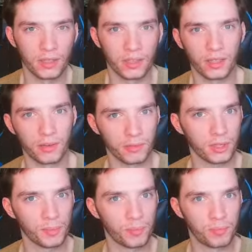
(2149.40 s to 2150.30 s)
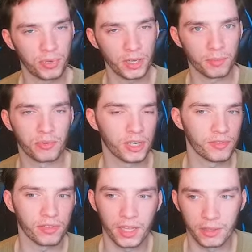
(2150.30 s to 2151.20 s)
in really pretty
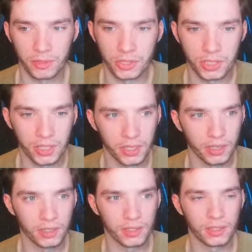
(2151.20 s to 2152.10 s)
brief language here.